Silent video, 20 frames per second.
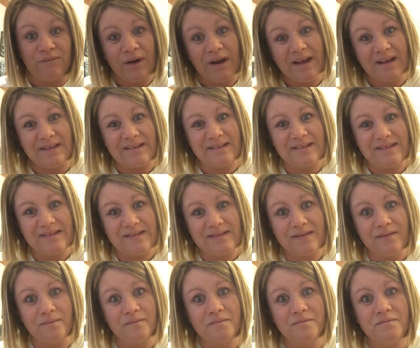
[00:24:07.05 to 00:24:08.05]
friends.
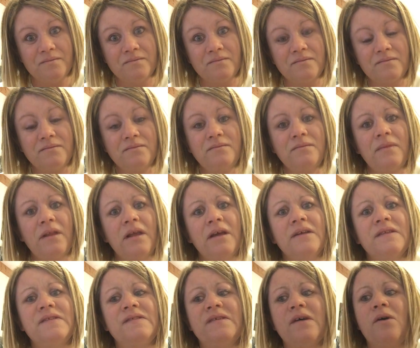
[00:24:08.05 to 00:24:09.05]

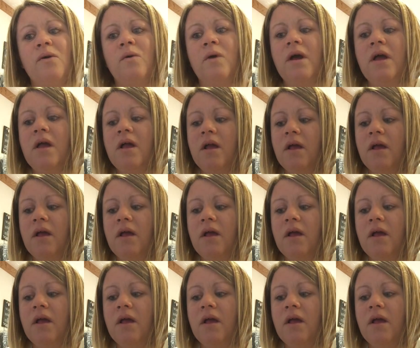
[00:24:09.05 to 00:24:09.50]
And so